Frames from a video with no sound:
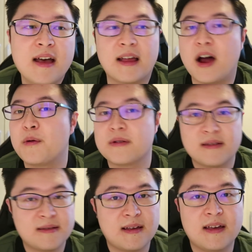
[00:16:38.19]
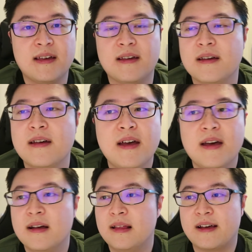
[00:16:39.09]
like Origin Z,
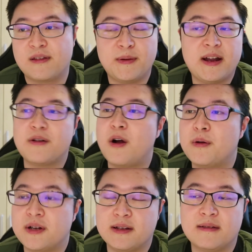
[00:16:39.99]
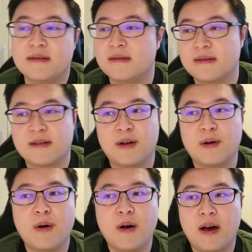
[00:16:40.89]
like Supernatural Origins, you know,